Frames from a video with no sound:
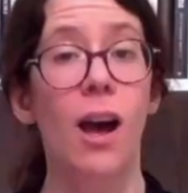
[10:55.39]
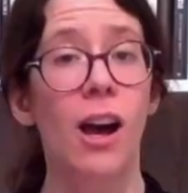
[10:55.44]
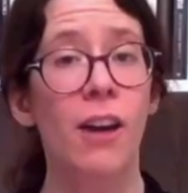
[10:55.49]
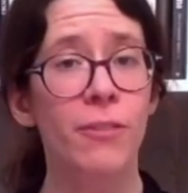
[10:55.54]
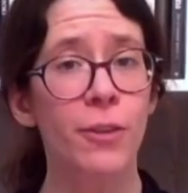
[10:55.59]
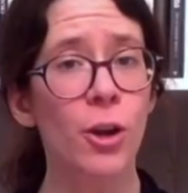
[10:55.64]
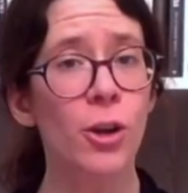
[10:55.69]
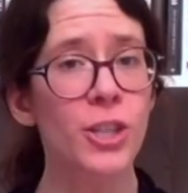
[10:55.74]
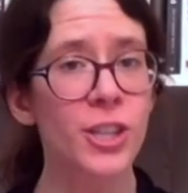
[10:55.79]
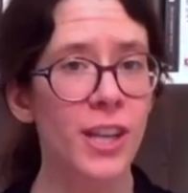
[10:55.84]
I
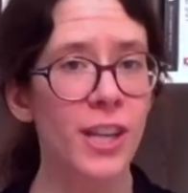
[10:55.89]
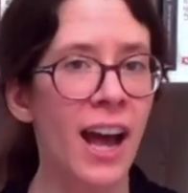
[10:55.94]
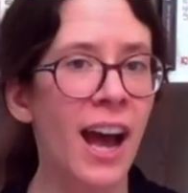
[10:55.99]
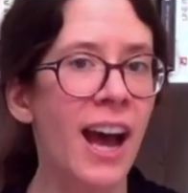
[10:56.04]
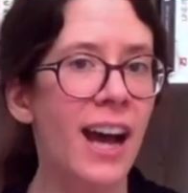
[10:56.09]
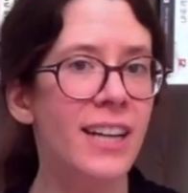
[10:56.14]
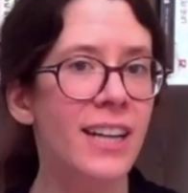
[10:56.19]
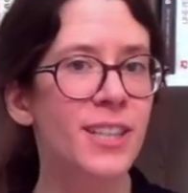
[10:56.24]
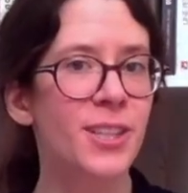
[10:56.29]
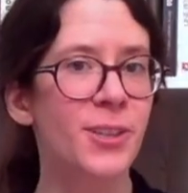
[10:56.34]
forgot to
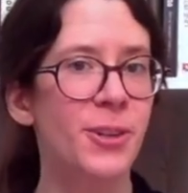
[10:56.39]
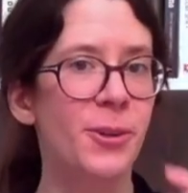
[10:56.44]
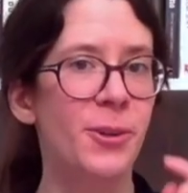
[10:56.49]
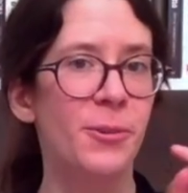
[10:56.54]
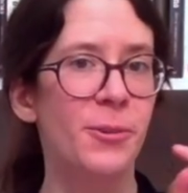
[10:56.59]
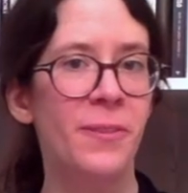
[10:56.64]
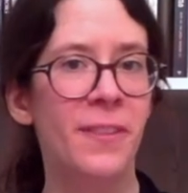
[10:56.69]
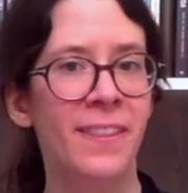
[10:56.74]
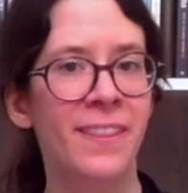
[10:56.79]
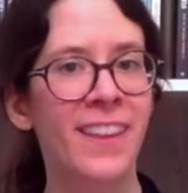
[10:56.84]
add,
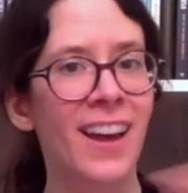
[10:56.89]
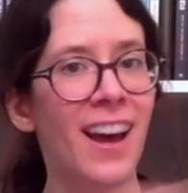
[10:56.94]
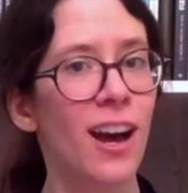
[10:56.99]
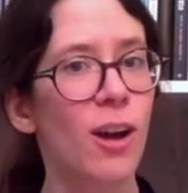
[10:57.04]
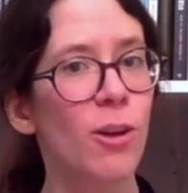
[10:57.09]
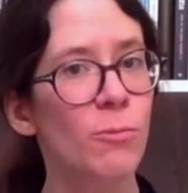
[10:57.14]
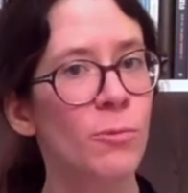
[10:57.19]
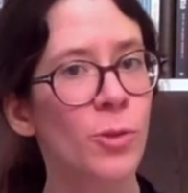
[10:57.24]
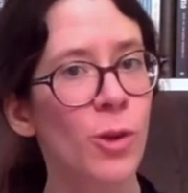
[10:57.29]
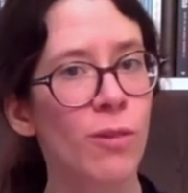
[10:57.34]
so that
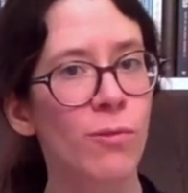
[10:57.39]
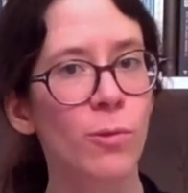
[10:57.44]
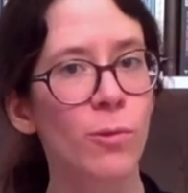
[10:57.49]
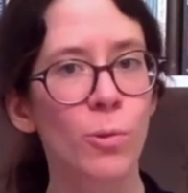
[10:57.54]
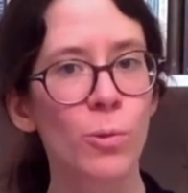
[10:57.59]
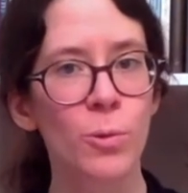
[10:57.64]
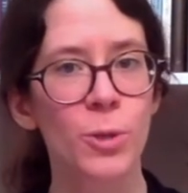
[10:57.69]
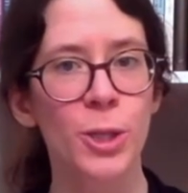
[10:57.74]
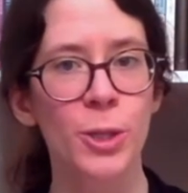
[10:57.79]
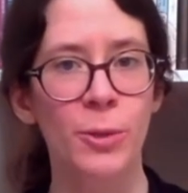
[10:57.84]
novel
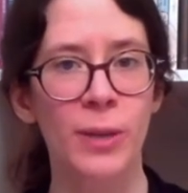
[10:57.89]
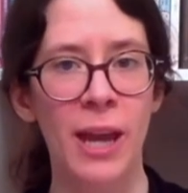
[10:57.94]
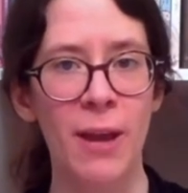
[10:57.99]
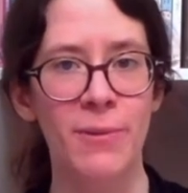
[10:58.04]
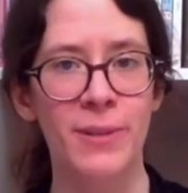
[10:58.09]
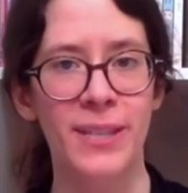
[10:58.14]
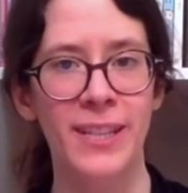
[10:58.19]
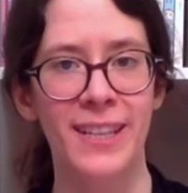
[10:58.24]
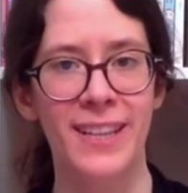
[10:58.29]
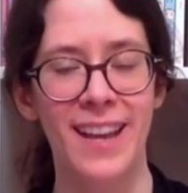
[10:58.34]
also
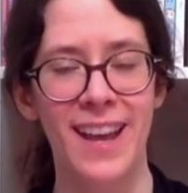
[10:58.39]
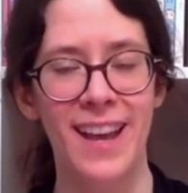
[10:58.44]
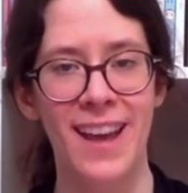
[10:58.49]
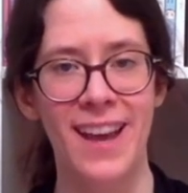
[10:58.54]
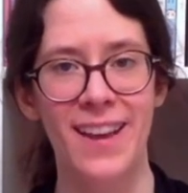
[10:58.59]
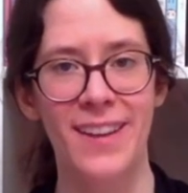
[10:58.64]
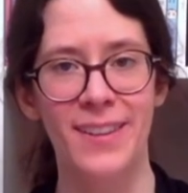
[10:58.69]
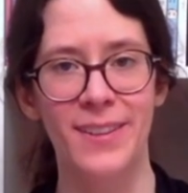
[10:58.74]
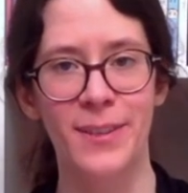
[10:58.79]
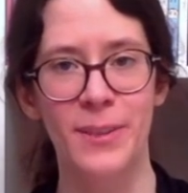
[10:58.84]
counted
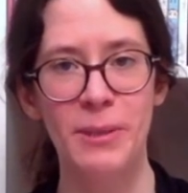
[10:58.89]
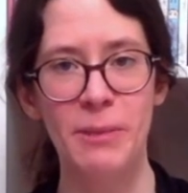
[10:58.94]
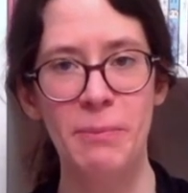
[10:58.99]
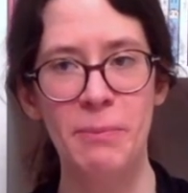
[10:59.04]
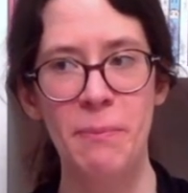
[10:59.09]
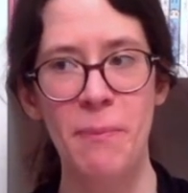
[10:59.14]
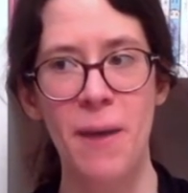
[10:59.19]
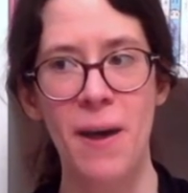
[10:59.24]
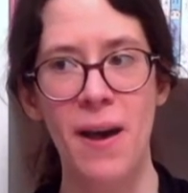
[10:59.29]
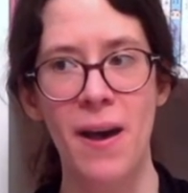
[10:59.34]
as
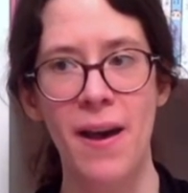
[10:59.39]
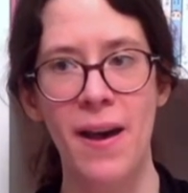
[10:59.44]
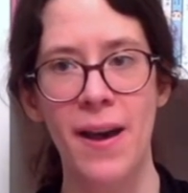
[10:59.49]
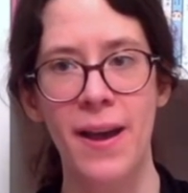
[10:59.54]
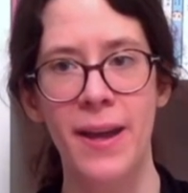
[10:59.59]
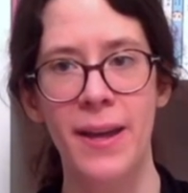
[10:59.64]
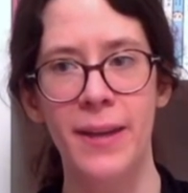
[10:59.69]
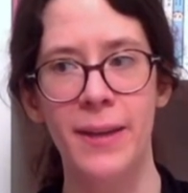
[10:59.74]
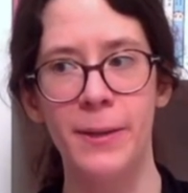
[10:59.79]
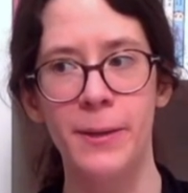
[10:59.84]

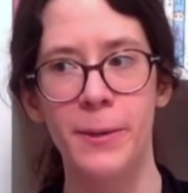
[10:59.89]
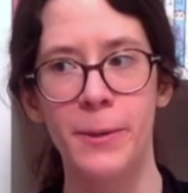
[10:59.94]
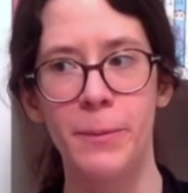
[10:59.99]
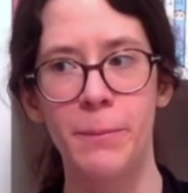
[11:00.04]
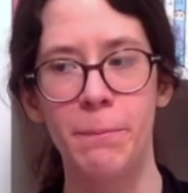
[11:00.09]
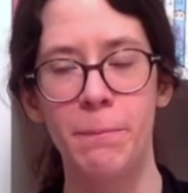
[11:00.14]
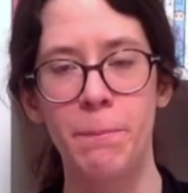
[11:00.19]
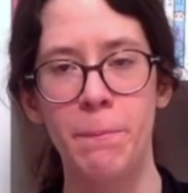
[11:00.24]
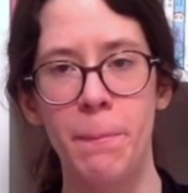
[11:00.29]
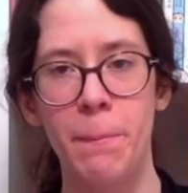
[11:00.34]
my
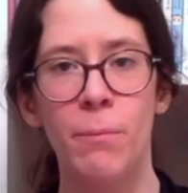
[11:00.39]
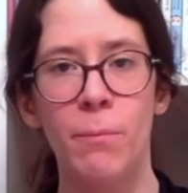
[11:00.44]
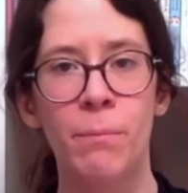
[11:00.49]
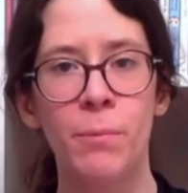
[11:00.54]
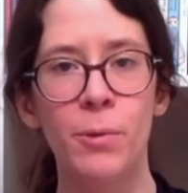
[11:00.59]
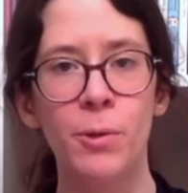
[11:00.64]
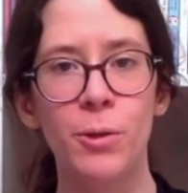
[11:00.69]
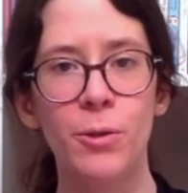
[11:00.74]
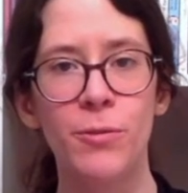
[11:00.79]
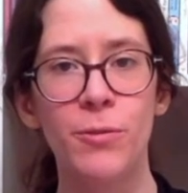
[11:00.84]
um,
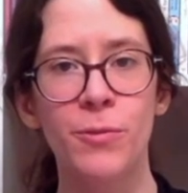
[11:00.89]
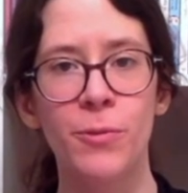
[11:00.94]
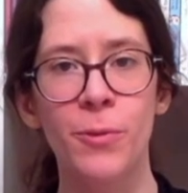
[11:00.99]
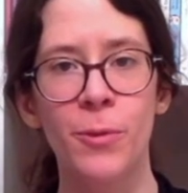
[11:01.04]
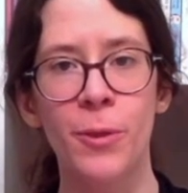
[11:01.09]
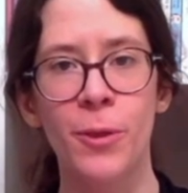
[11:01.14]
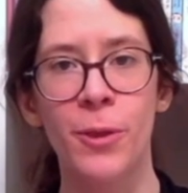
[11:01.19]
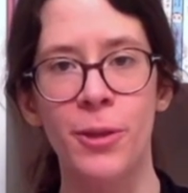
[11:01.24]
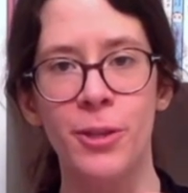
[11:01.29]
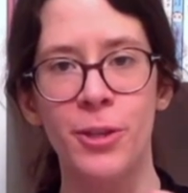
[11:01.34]
book for
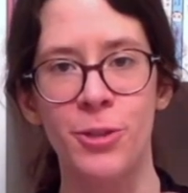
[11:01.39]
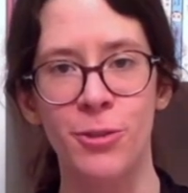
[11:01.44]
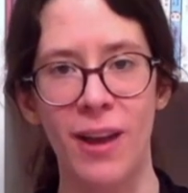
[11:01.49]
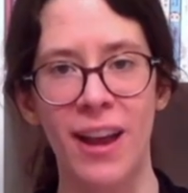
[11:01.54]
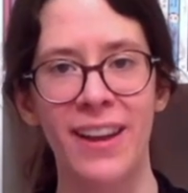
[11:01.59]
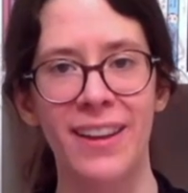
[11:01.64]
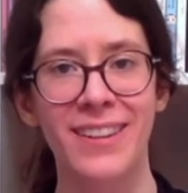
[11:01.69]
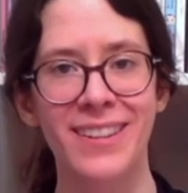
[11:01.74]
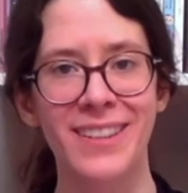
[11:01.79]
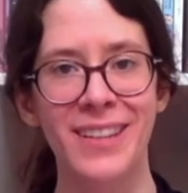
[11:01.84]
the Dragon